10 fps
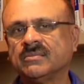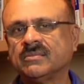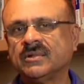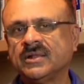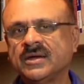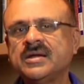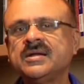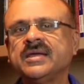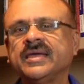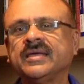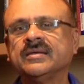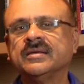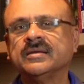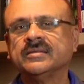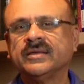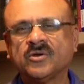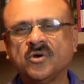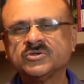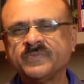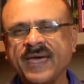learning that
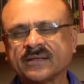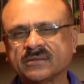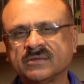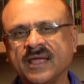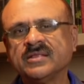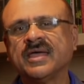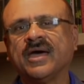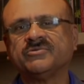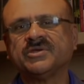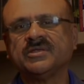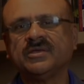goes back 10,000